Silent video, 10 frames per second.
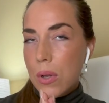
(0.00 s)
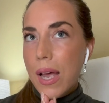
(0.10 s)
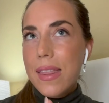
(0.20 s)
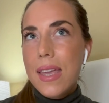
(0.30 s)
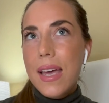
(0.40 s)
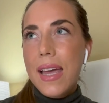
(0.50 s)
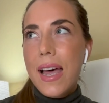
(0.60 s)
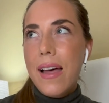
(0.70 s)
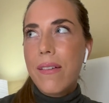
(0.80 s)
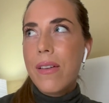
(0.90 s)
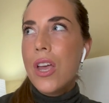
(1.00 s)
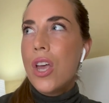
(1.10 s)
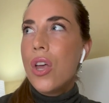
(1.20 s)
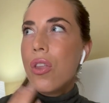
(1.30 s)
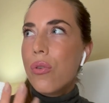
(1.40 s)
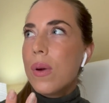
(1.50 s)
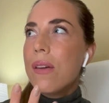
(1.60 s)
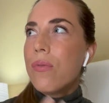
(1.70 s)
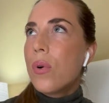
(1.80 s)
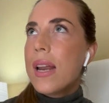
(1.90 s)
I think I have 3
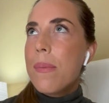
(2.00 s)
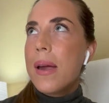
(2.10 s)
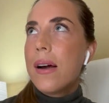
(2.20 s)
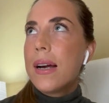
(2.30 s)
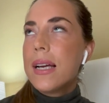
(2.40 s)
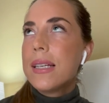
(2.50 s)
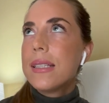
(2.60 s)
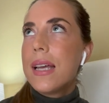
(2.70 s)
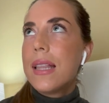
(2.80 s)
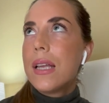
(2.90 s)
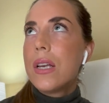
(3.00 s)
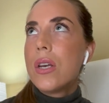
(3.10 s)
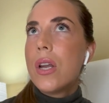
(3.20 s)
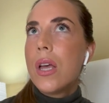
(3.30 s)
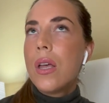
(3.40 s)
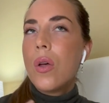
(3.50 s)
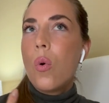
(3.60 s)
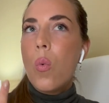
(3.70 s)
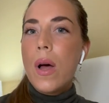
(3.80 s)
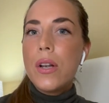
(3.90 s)
4-day pairings and then
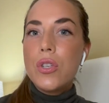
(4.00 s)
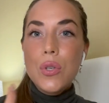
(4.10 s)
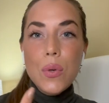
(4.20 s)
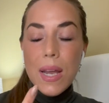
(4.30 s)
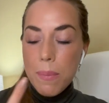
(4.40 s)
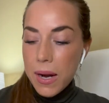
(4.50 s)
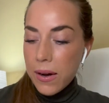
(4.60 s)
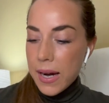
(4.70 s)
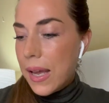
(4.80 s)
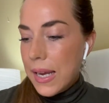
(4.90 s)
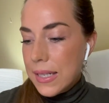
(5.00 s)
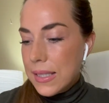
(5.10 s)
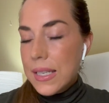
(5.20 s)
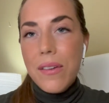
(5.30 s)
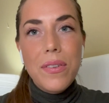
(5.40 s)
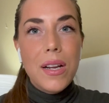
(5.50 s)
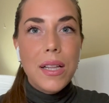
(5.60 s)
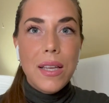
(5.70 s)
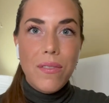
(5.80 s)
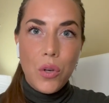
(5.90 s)
1 2-day pairing. It's
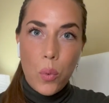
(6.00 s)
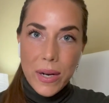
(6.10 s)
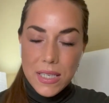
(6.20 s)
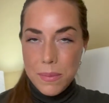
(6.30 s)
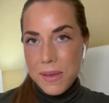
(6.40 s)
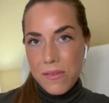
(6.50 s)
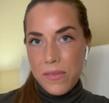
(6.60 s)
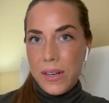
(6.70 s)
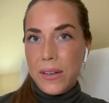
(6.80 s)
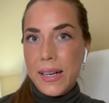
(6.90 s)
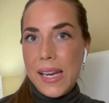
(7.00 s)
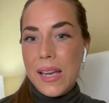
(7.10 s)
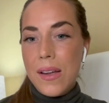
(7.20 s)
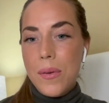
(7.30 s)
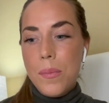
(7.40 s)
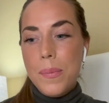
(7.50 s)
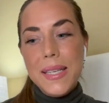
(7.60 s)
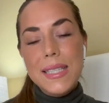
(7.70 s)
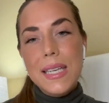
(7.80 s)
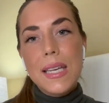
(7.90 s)
definitely going to be very
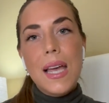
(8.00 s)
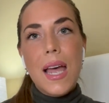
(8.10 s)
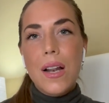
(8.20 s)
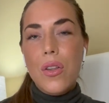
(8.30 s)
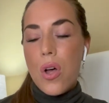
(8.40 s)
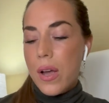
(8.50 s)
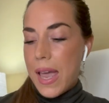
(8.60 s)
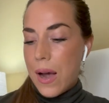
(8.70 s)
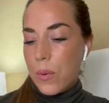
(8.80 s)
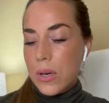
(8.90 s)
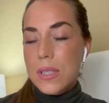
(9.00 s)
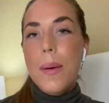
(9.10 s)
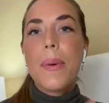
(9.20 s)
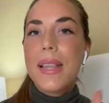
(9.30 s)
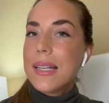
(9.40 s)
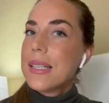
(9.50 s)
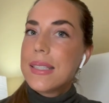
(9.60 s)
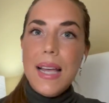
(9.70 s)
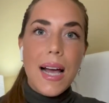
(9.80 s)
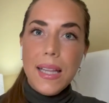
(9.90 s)
busy and long hours, but that's
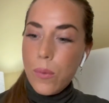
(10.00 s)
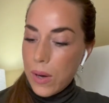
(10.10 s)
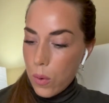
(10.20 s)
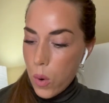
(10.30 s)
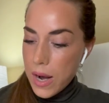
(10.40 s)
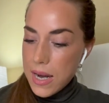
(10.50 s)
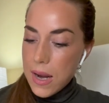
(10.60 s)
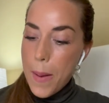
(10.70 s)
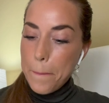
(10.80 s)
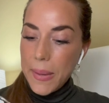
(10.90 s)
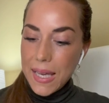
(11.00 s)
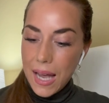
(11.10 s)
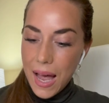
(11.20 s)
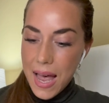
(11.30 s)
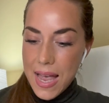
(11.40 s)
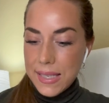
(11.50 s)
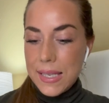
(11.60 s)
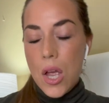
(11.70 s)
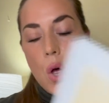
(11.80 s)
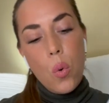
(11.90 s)
exactly what I wanted, because
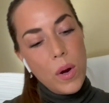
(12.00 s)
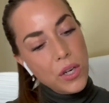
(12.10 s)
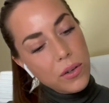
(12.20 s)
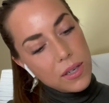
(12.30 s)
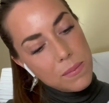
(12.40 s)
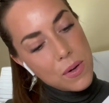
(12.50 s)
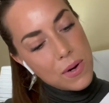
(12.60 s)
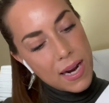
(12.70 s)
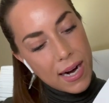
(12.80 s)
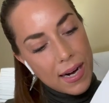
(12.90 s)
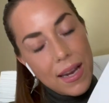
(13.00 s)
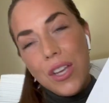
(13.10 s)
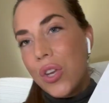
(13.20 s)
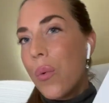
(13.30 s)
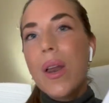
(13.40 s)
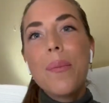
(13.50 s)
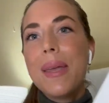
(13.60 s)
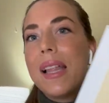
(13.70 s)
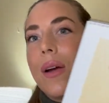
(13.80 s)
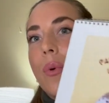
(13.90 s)
when you're commuting, you don't want to be
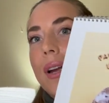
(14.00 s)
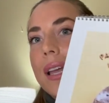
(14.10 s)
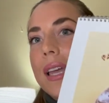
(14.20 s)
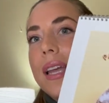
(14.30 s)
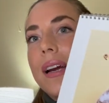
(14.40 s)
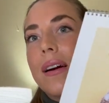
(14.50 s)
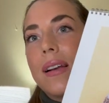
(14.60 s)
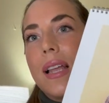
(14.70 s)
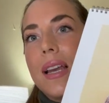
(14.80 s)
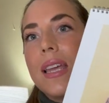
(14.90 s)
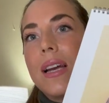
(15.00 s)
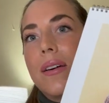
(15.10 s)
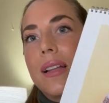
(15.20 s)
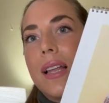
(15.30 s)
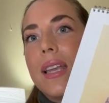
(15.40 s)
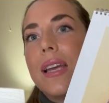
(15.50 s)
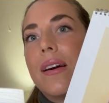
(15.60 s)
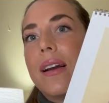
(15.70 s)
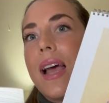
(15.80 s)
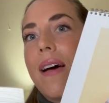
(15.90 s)
like working here and then here and then here
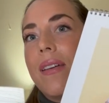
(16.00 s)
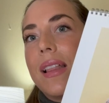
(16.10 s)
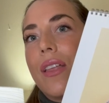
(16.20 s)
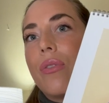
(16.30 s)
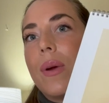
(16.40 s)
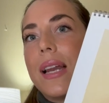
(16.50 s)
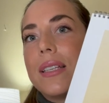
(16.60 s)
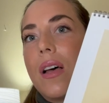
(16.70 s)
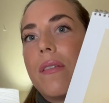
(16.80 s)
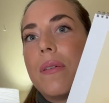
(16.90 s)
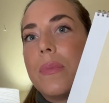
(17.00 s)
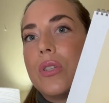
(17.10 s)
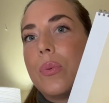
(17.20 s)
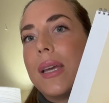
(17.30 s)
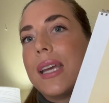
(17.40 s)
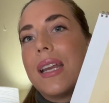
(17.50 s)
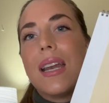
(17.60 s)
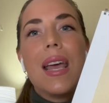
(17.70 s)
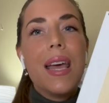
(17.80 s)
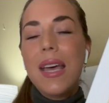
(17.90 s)
and having like 3 days off in between,
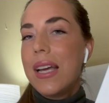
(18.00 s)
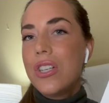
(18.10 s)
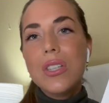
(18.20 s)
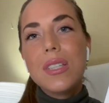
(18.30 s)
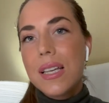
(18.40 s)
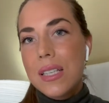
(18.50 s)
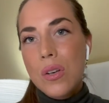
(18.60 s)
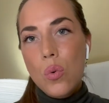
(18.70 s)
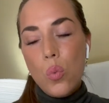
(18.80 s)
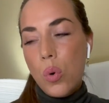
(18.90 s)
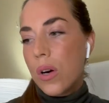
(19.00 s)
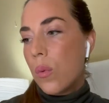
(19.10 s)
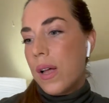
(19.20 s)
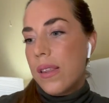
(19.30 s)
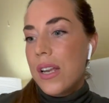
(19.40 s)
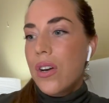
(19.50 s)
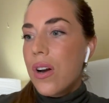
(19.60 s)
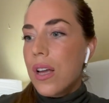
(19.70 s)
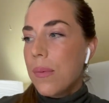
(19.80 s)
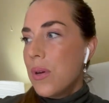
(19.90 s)
and it just doesn't work well. Then you're
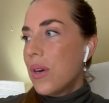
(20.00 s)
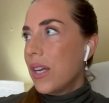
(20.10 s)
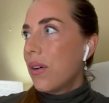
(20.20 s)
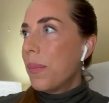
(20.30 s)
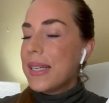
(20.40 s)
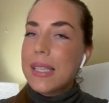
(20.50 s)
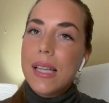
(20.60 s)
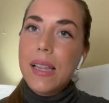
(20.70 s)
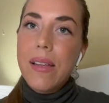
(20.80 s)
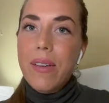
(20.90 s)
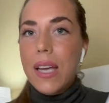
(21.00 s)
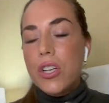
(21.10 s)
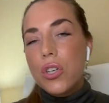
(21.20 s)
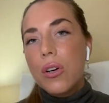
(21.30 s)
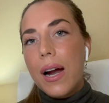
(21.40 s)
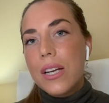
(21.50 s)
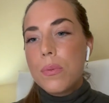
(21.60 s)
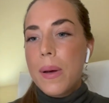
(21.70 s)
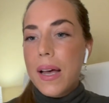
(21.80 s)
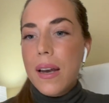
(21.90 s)
not commuting, you're basically living at your crash
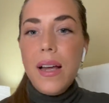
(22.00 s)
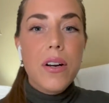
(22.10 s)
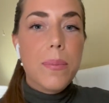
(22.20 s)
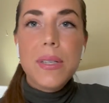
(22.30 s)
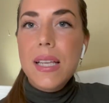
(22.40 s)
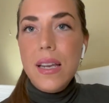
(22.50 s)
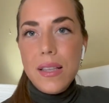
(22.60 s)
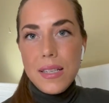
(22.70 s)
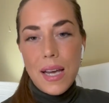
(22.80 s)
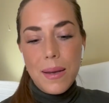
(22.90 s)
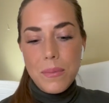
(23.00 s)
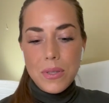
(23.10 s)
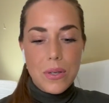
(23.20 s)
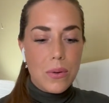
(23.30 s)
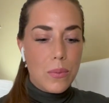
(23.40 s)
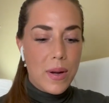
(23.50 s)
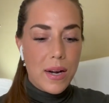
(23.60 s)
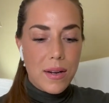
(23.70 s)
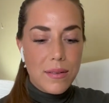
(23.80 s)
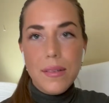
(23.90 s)
pad 100% of the time. So why
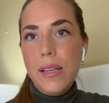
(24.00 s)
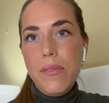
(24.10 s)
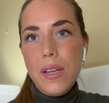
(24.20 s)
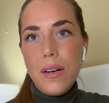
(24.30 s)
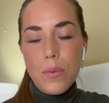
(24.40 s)
not live there?